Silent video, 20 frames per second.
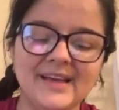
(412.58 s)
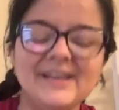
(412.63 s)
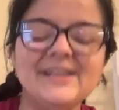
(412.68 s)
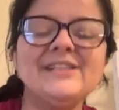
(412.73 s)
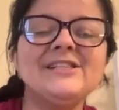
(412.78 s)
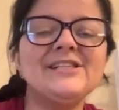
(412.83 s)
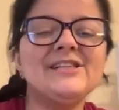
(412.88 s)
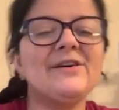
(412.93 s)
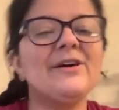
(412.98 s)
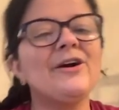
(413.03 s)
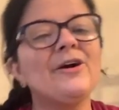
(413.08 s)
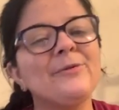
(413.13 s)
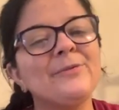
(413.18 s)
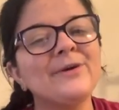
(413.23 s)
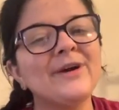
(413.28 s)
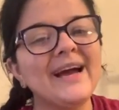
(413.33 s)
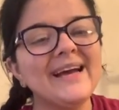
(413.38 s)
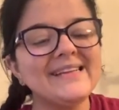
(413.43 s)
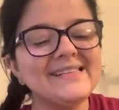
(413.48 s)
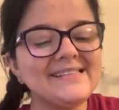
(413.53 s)
So I hope you
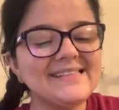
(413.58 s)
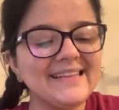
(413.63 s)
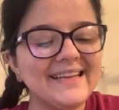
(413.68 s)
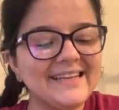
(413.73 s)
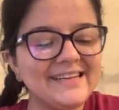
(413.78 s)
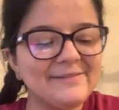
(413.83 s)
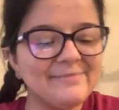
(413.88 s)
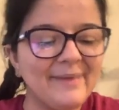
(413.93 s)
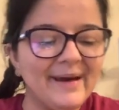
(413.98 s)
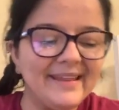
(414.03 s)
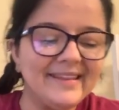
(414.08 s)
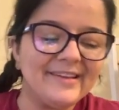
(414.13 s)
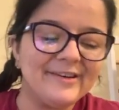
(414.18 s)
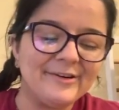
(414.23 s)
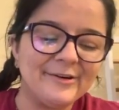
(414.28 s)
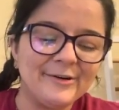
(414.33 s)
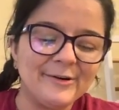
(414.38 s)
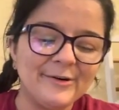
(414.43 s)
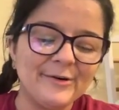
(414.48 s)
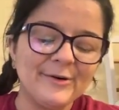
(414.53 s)
guys liked my
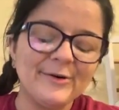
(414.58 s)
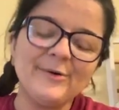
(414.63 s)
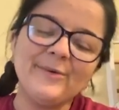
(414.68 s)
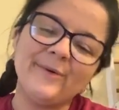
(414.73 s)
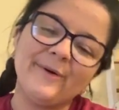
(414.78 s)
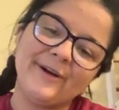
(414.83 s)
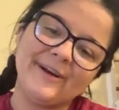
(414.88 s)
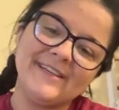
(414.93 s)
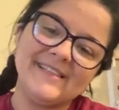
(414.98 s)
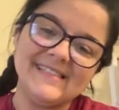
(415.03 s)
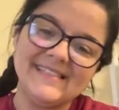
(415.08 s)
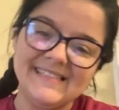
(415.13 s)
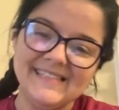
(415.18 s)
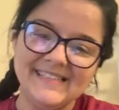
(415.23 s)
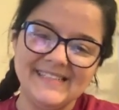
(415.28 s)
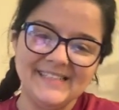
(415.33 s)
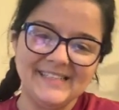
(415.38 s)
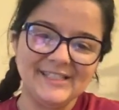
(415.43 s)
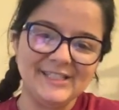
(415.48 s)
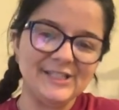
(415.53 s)
little
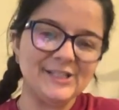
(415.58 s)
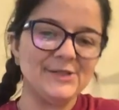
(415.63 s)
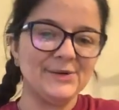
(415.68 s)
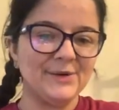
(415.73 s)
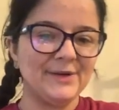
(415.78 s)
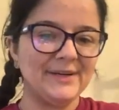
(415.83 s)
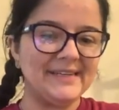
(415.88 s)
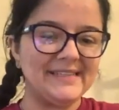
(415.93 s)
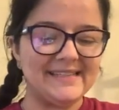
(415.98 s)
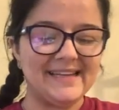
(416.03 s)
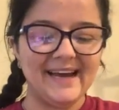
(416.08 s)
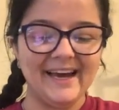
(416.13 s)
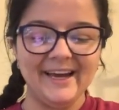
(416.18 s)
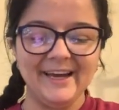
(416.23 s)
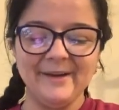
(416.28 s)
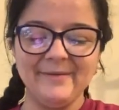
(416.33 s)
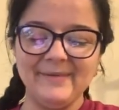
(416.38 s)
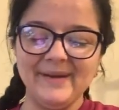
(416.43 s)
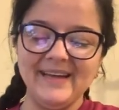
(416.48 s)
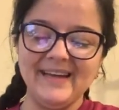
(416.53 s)
quarantine story
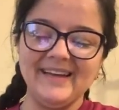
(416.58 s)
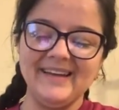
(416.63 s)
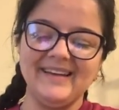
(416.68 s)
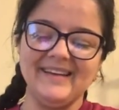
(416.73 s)
time.